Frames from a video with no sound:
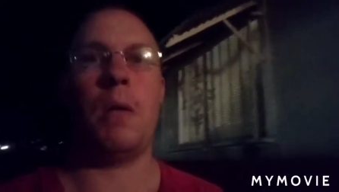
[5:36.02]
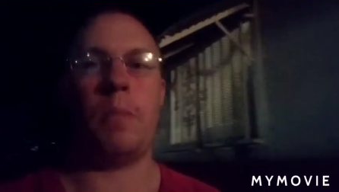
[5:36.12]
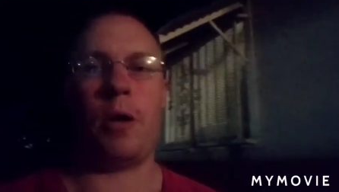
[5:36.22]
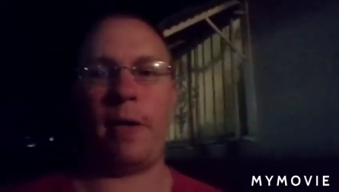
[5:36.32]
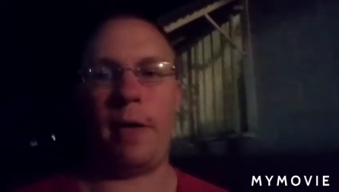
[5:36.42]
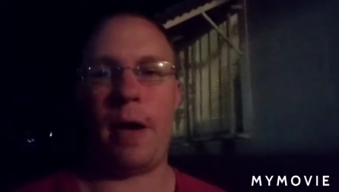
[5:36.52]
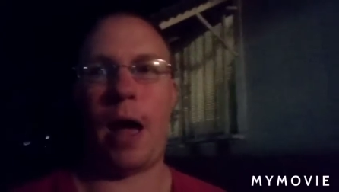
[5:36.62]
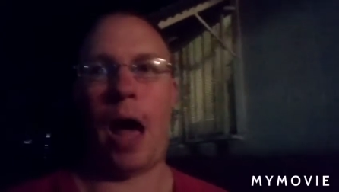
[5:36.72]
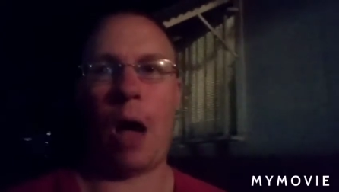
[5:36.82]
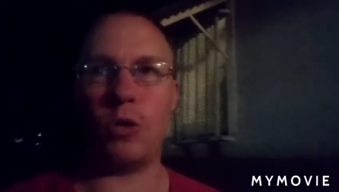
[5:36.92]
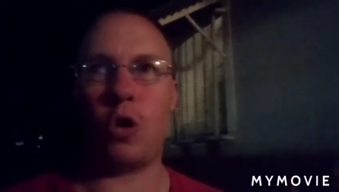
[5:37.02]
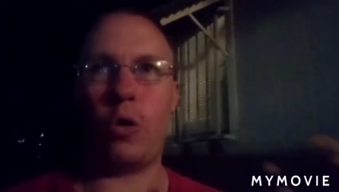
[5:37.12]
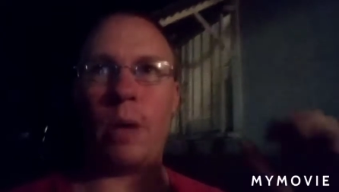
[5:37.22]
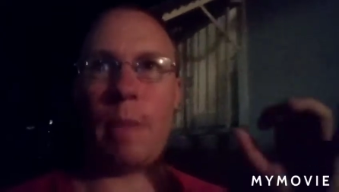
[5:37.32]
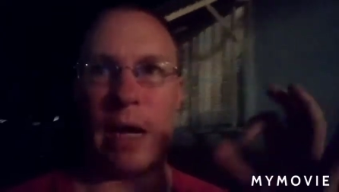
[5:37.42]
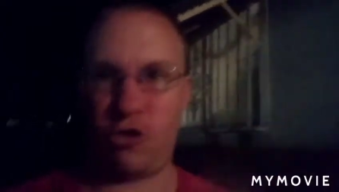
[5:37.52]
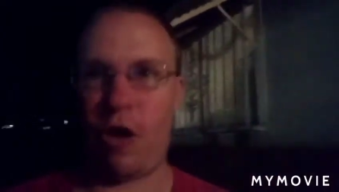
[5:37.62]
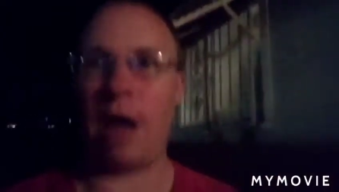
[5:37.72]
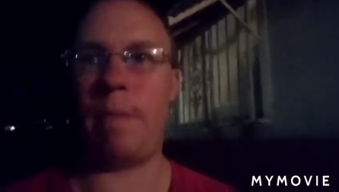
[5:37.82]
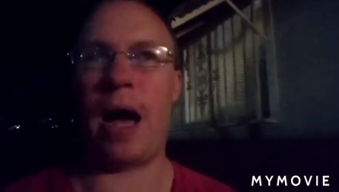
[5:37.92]
But I was holding my
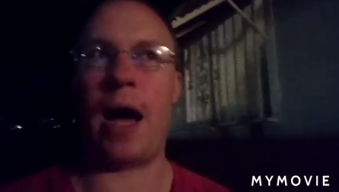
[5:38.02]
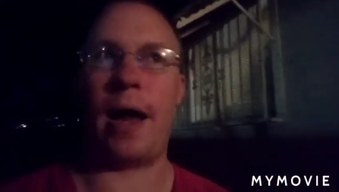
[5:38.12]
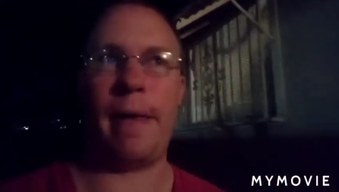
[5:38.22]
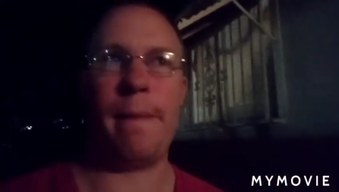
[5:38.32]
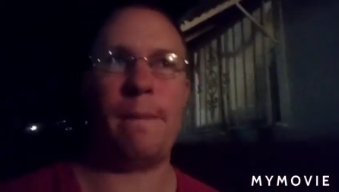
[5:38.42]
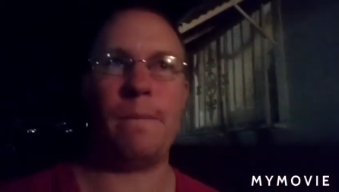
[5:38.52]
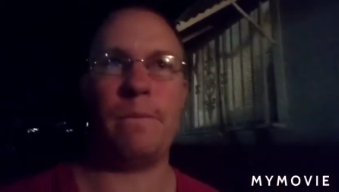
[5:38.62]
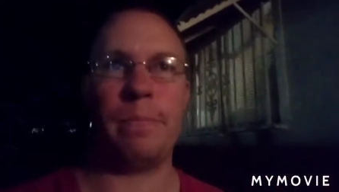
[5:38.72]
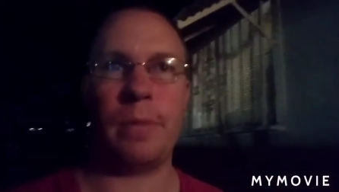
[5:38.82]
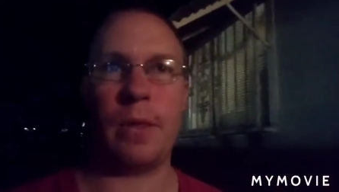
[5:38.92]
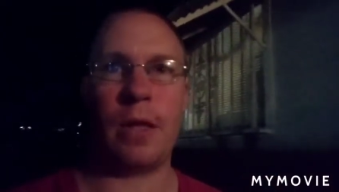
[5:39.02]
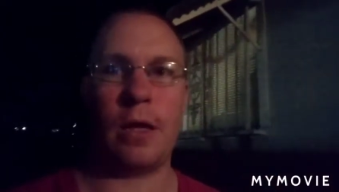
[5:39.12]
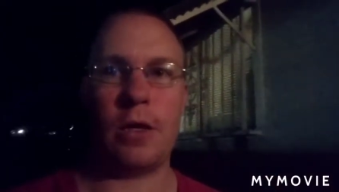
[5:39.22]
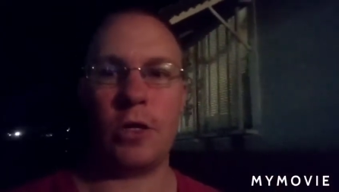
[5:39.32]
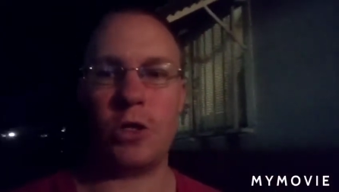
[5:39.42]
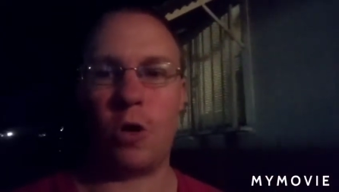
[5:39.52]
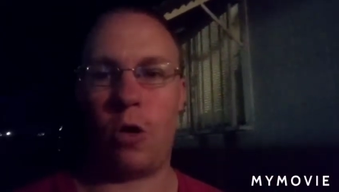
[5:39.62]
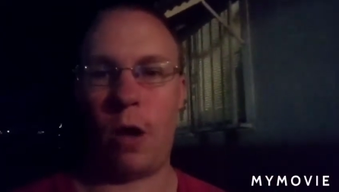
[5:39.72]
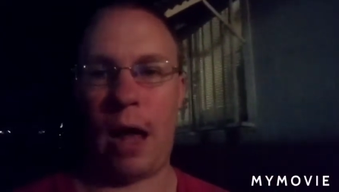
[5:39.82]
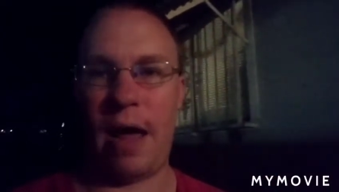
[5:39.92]
tripod,
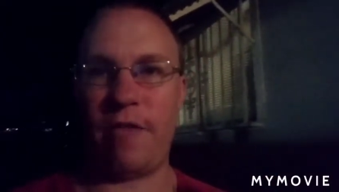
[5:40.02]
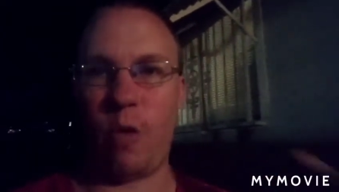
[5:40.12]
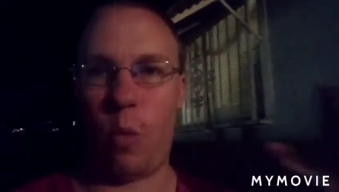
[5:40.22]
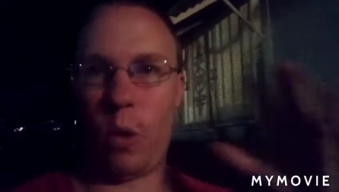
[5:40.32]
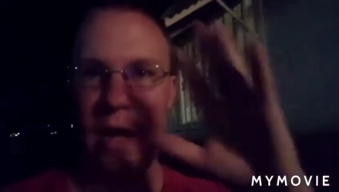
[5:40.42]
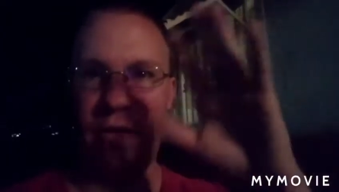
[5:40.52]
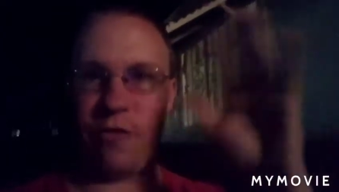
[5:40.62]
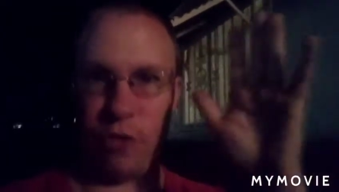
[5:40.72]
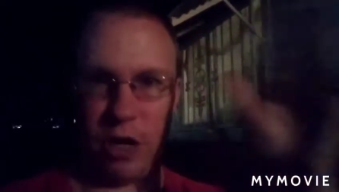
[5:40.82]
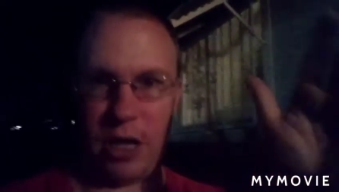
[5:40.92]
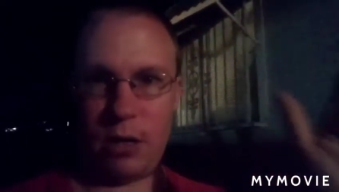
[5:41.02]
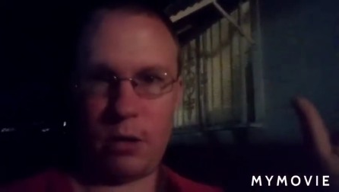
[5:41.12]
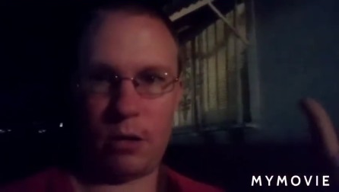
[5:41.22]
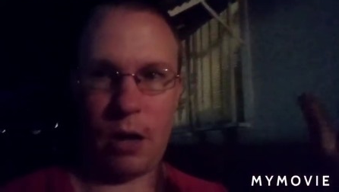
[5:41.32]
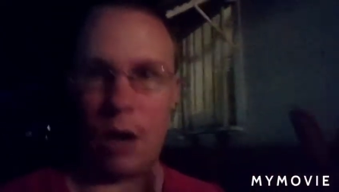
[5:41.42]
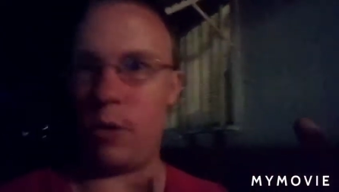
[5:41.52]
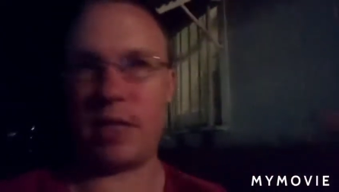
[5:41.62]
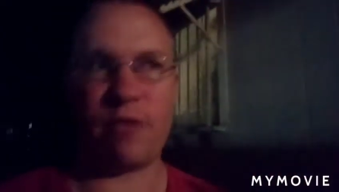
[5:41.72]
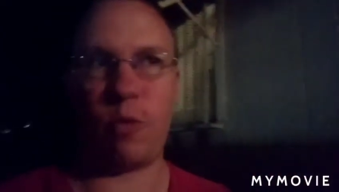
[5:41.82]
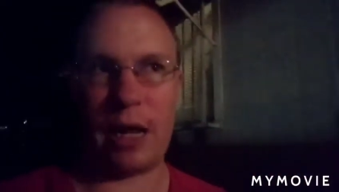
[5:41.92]
so I have one hand free. I always
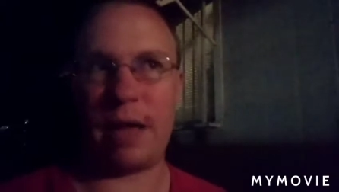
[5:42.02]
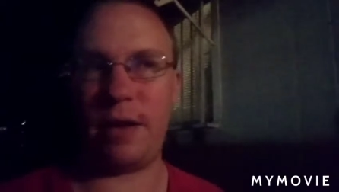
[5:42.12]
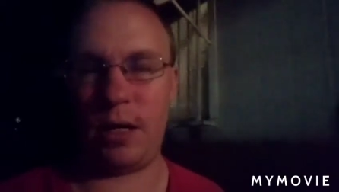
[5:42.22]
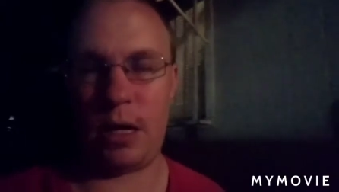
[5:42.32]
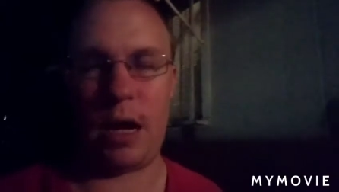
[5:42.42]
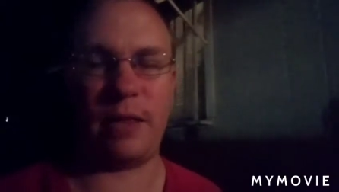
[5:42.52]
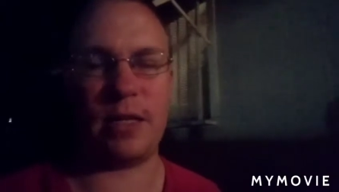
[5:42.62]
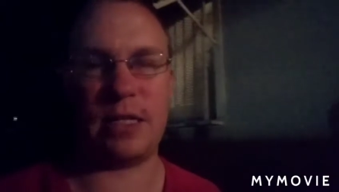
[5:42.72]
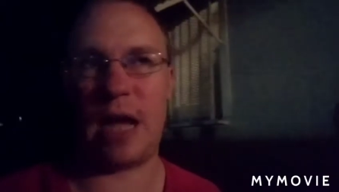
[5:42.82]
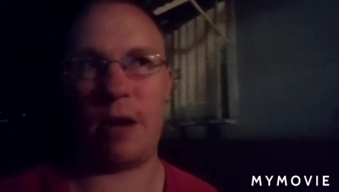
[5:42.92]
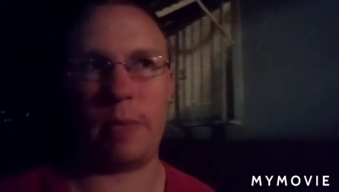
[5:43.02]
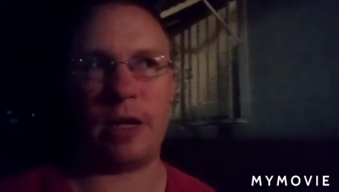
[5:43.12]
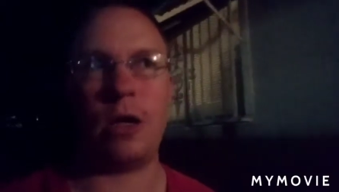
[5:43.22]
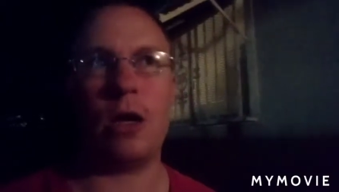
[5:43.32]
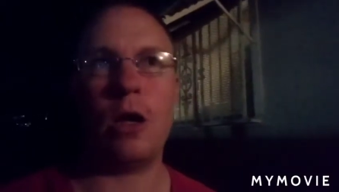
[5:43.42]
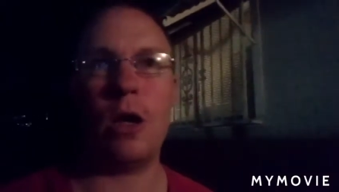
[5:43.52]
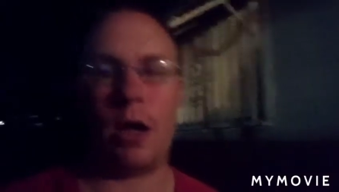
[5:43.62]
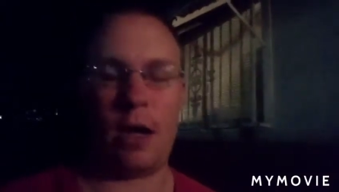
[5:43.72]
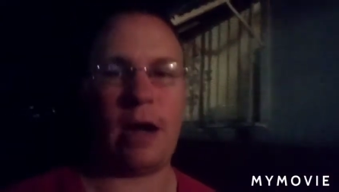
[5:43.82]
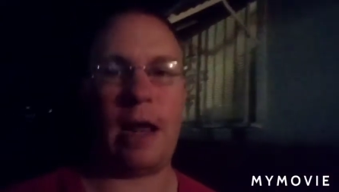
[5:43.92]
have one hand on the side of me,
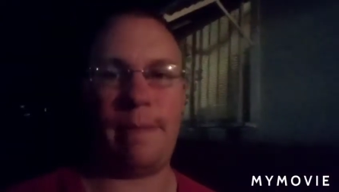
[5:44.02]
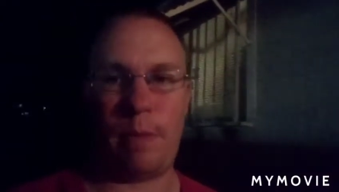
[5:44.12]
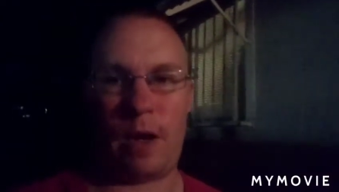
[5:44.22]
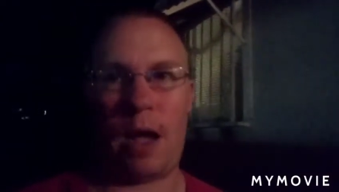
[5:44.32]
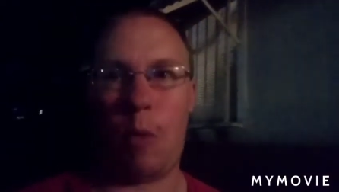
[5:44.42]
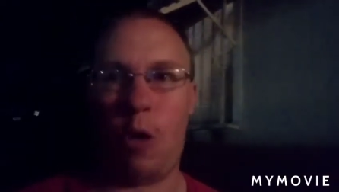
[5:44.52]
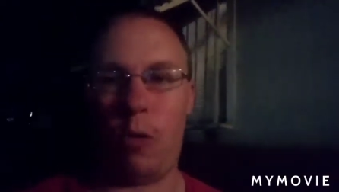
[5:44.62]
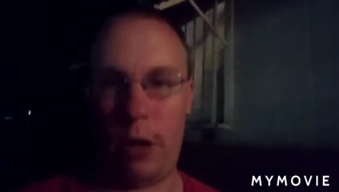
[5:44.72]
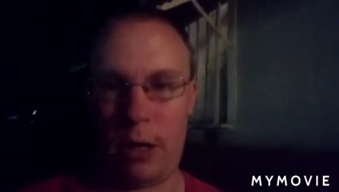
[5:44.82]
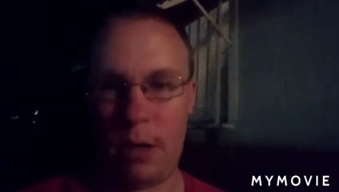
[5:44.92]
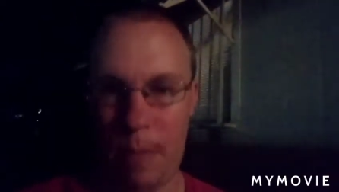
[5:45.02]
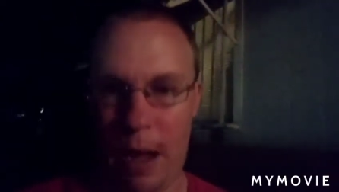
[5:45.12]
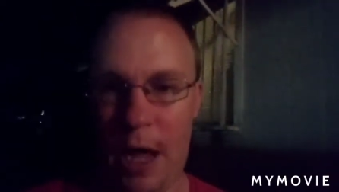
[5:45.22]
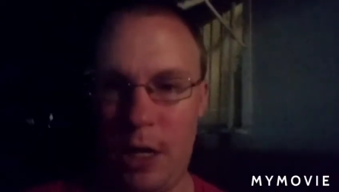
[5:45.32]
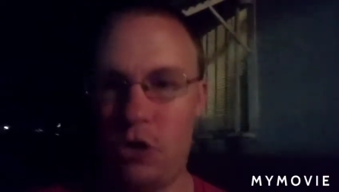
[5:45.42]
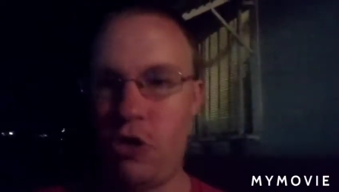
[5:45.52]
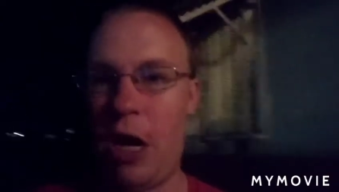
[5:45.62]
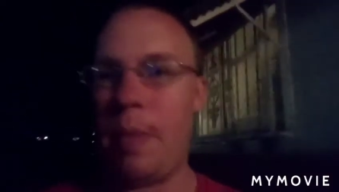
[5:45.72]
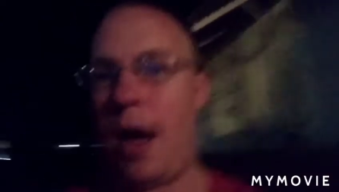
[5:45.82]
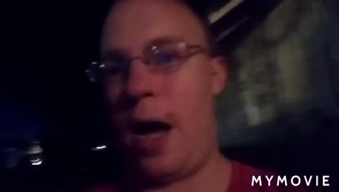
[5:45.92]
and I'm I'm holding my
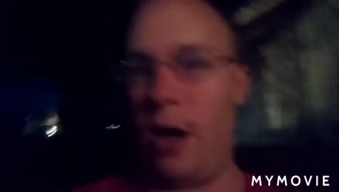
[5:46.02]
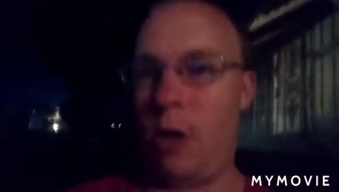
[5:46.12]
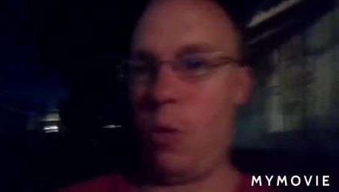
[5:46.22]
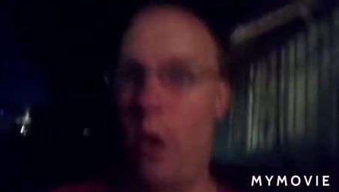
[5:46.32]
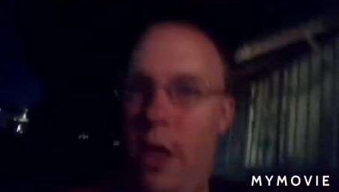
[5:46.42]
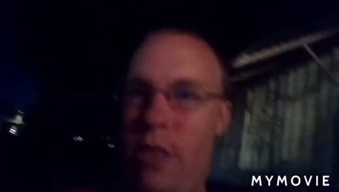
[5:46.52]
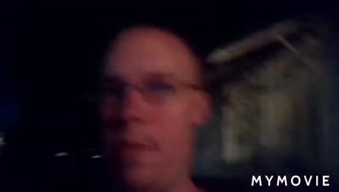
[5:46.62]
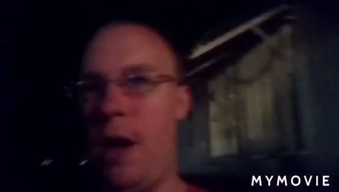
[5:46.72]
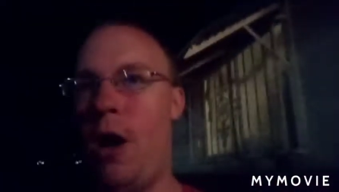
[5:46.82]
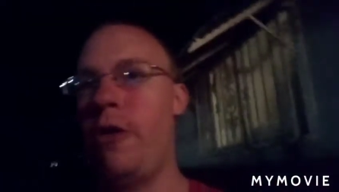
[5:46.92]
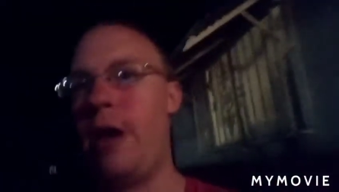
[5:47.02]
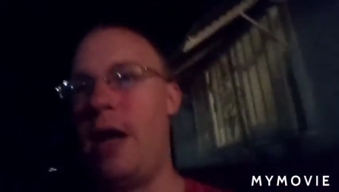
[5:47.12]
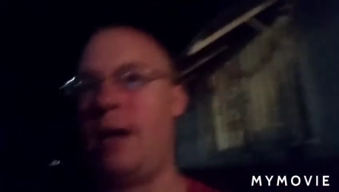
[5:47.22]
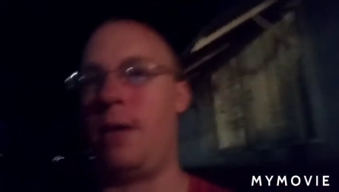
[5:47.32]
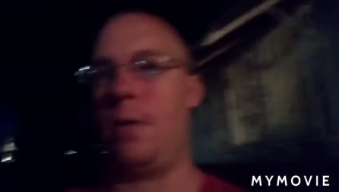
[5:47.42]
tripod with my other hand.